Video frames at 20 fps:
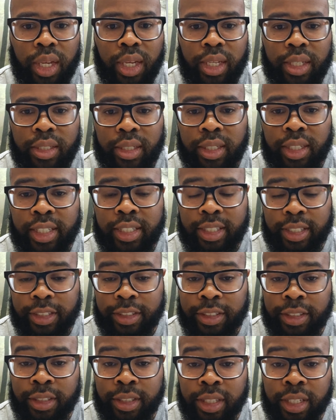So listen,
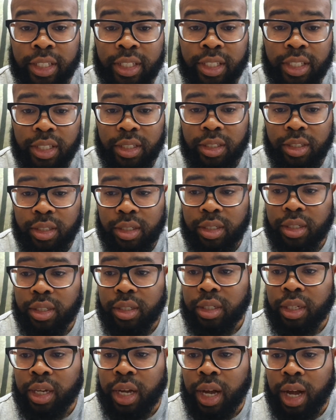this
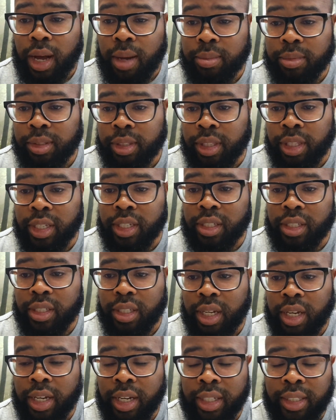
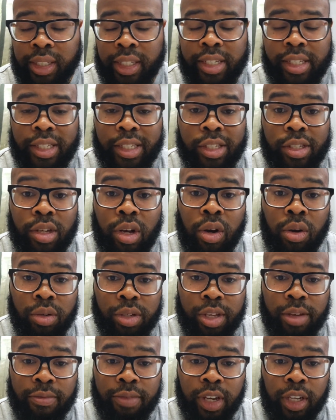list is
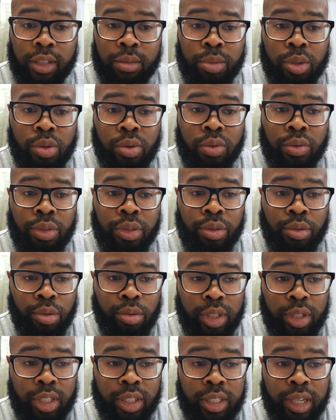only available through
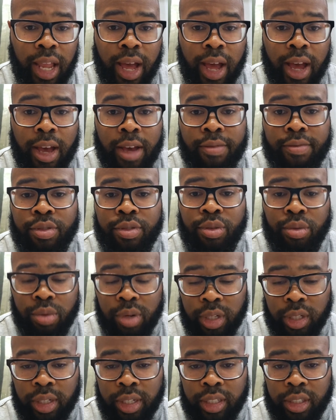this live, through
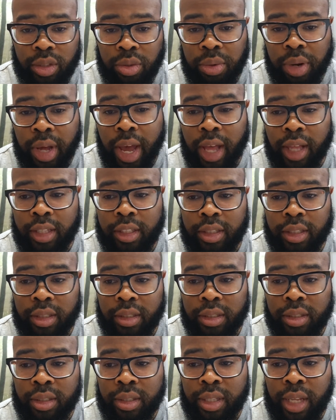the link
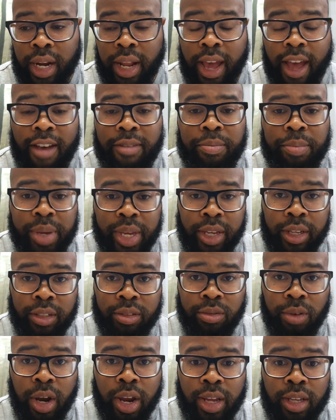that I have pinned,
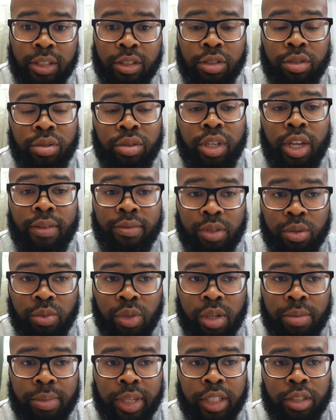right? So you definitely want
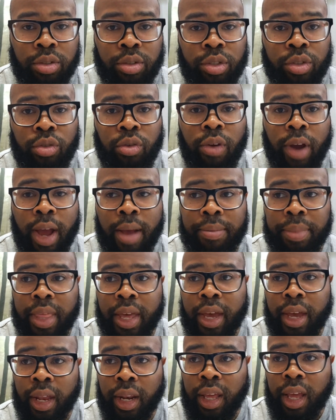to make sure you grab
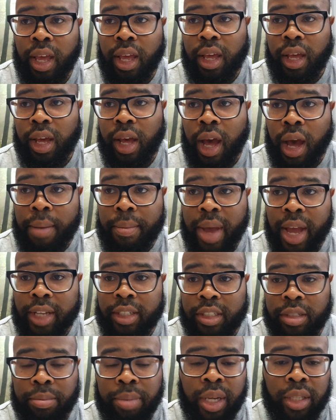that. I'm
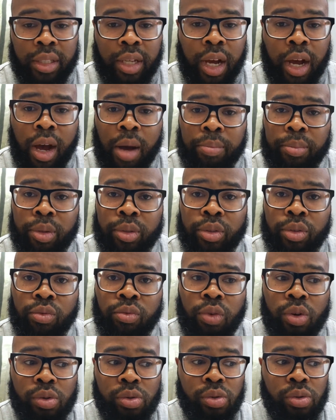actually about to hop on the
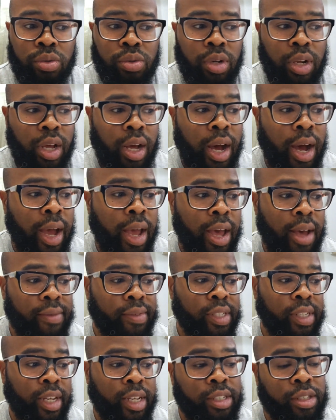road. I have
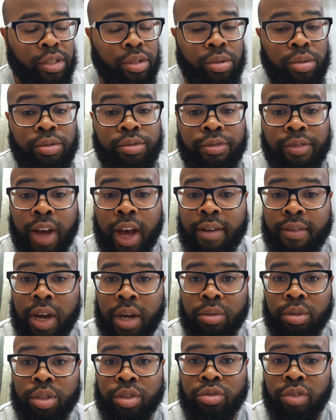a nice little 5
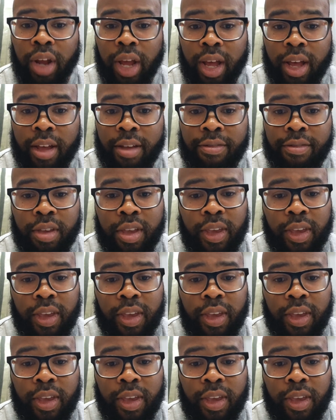hour drive.